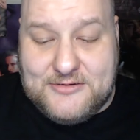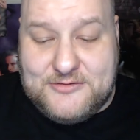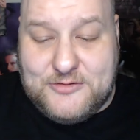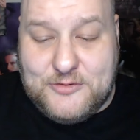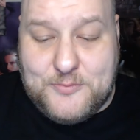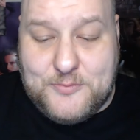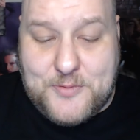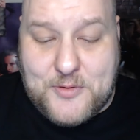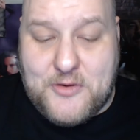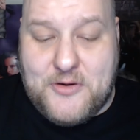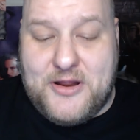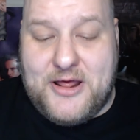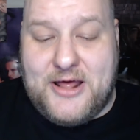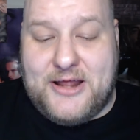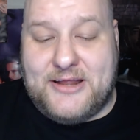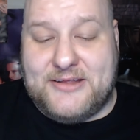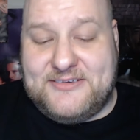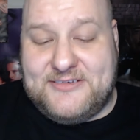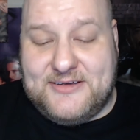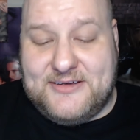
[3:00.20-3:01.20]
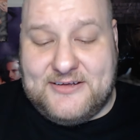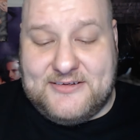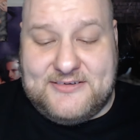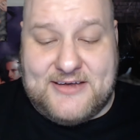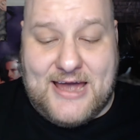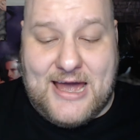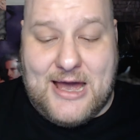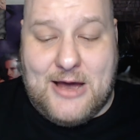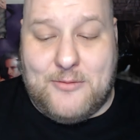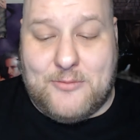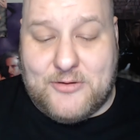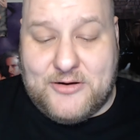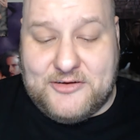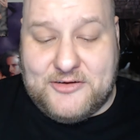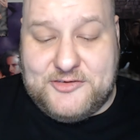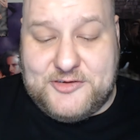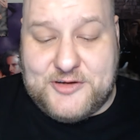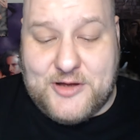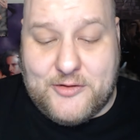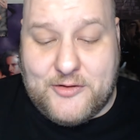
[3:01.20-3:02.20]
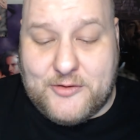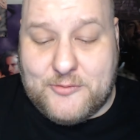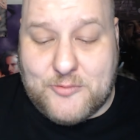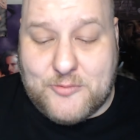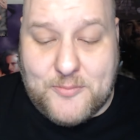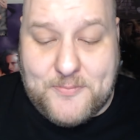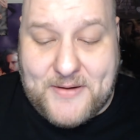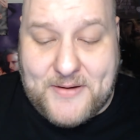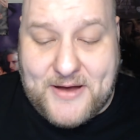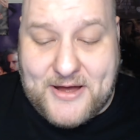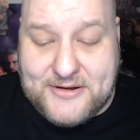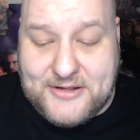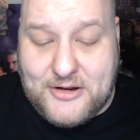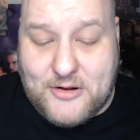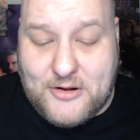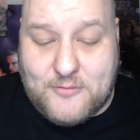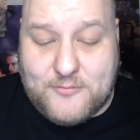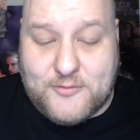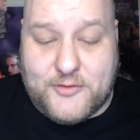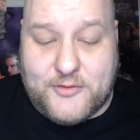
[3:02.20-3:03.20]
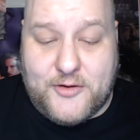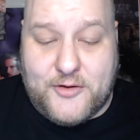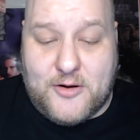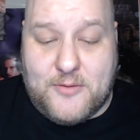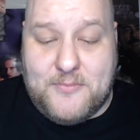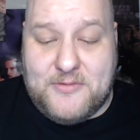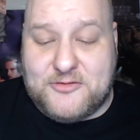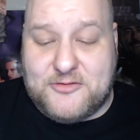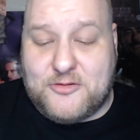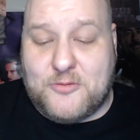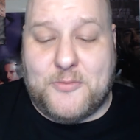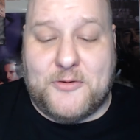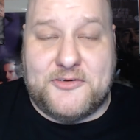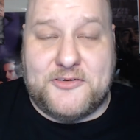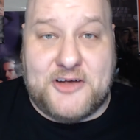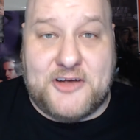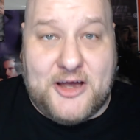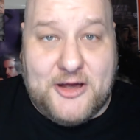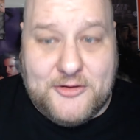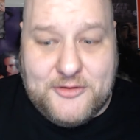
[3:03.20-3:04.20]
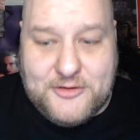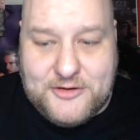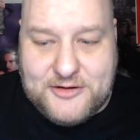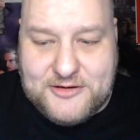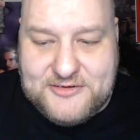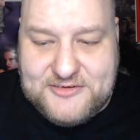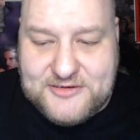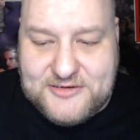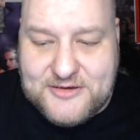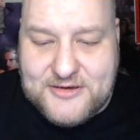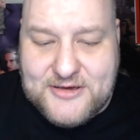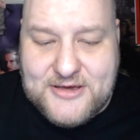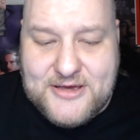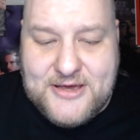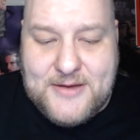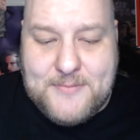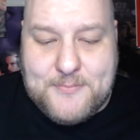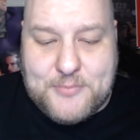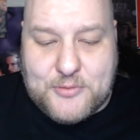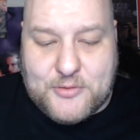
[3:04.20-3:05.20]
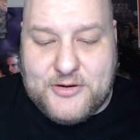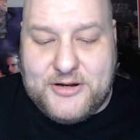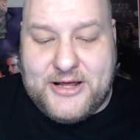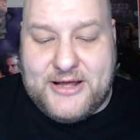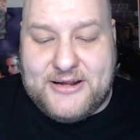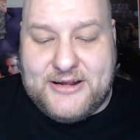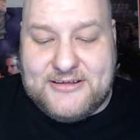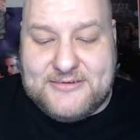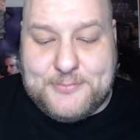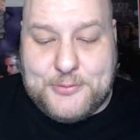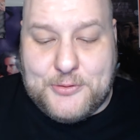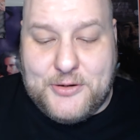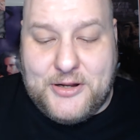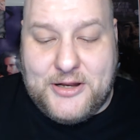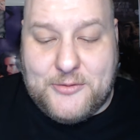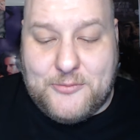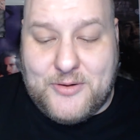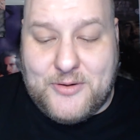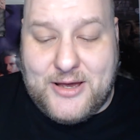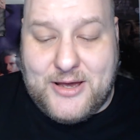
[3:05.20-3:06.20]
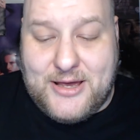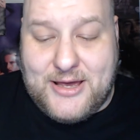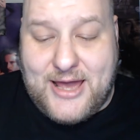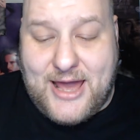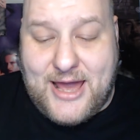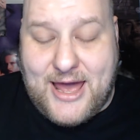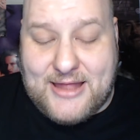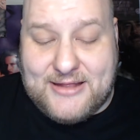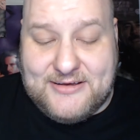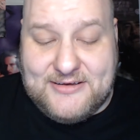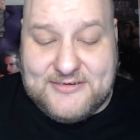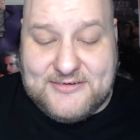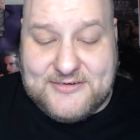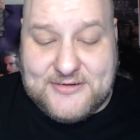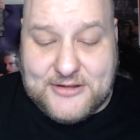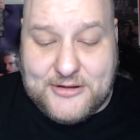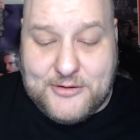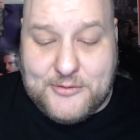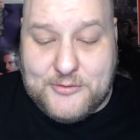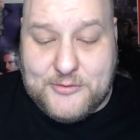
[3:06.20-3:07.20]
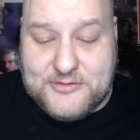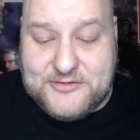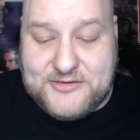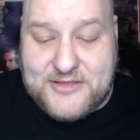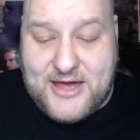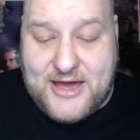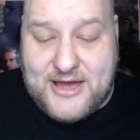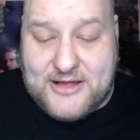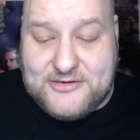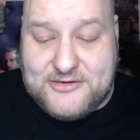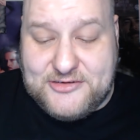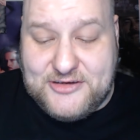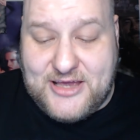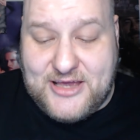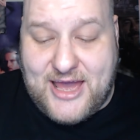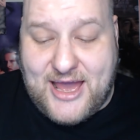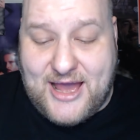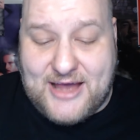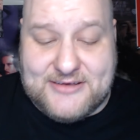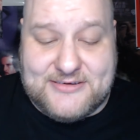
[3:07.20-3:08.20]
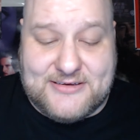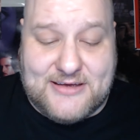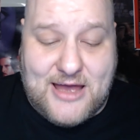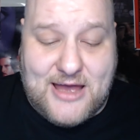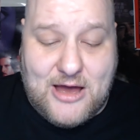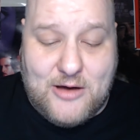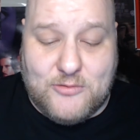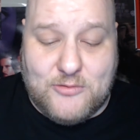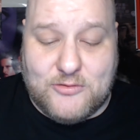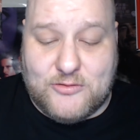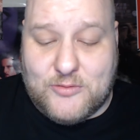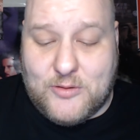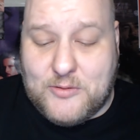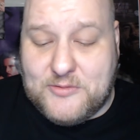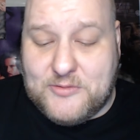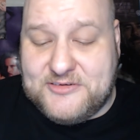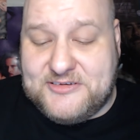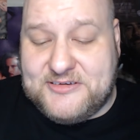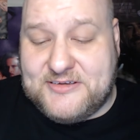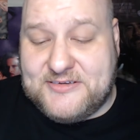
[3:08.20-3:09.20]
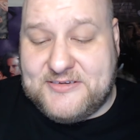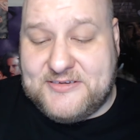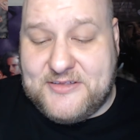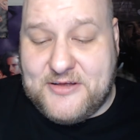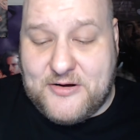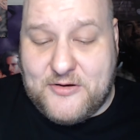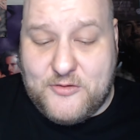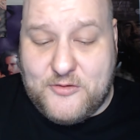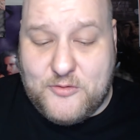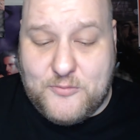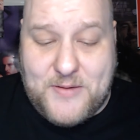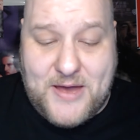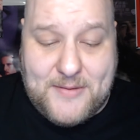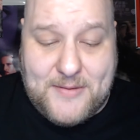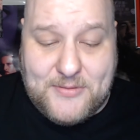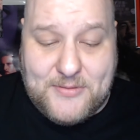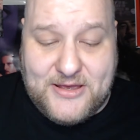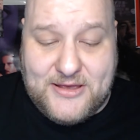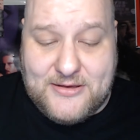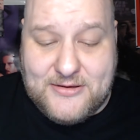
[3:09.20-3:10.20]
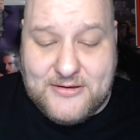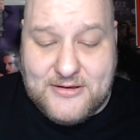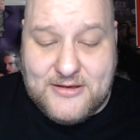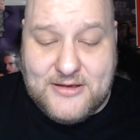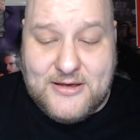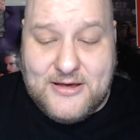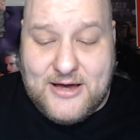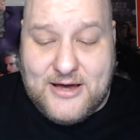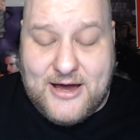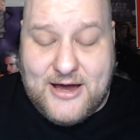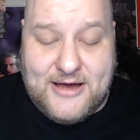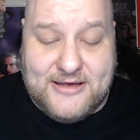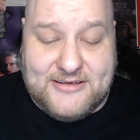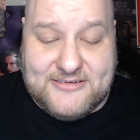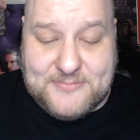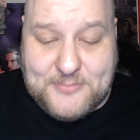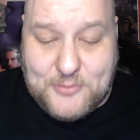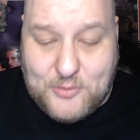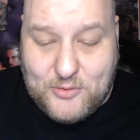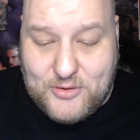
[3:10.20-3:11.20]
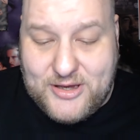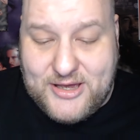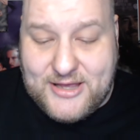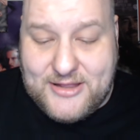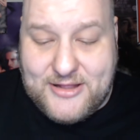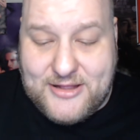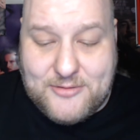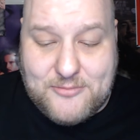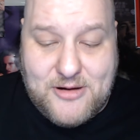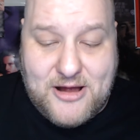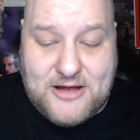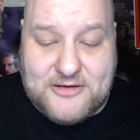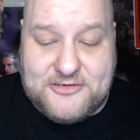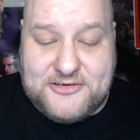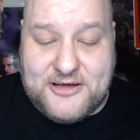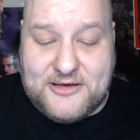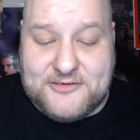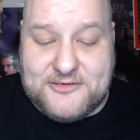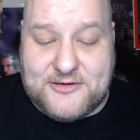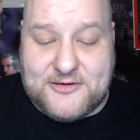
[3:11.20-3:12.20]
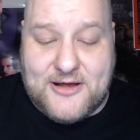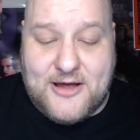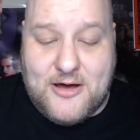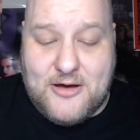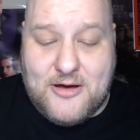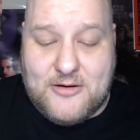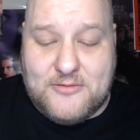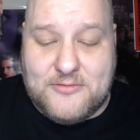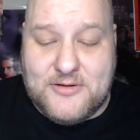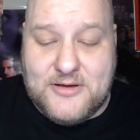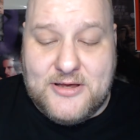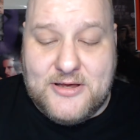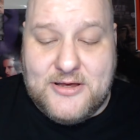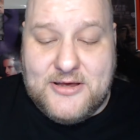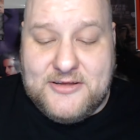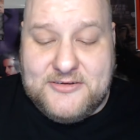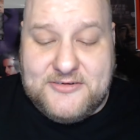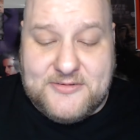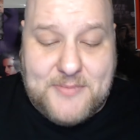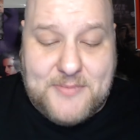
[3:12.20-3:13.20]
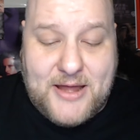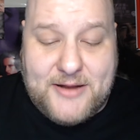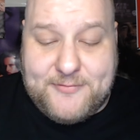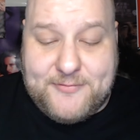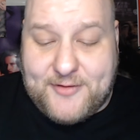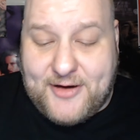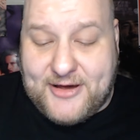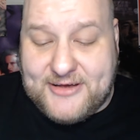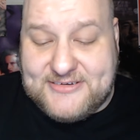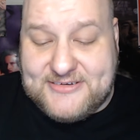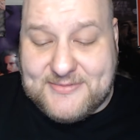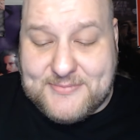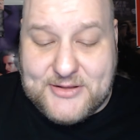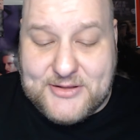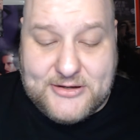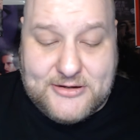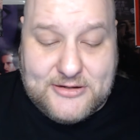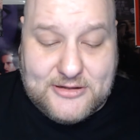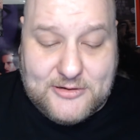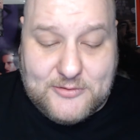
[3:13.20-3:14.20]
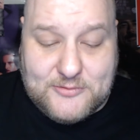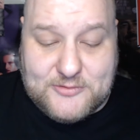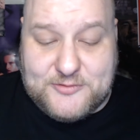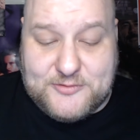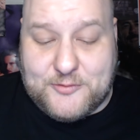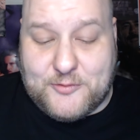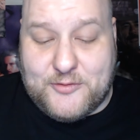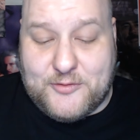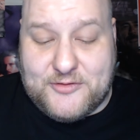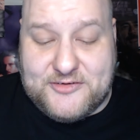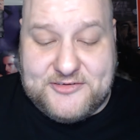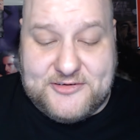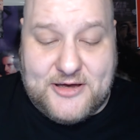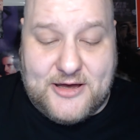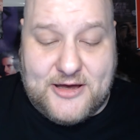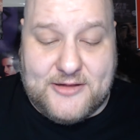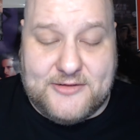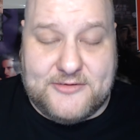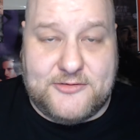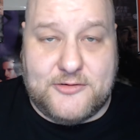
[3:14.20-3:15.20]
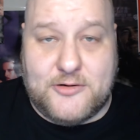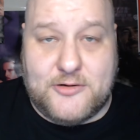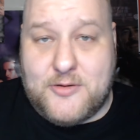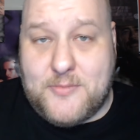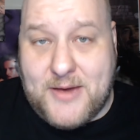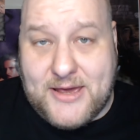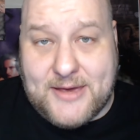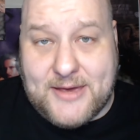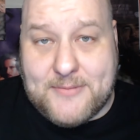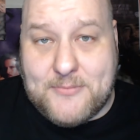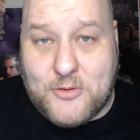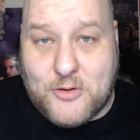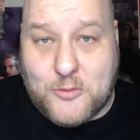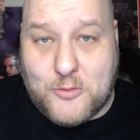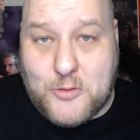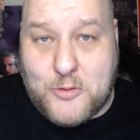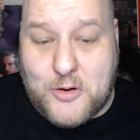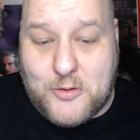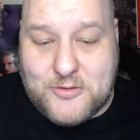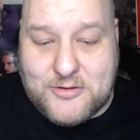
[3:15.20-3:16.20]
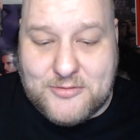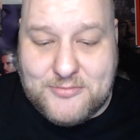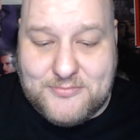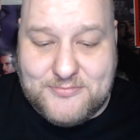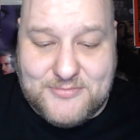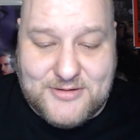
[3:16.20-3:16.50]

to Bernadette since Howard and Sheldon were bonding over their miserable childhoods. Bernadette is putting away Hallie's clothes that she has outgrown since their new baby is a boy. And then Raj tells her how to modify some of the clothes for her son, so to make it more woke.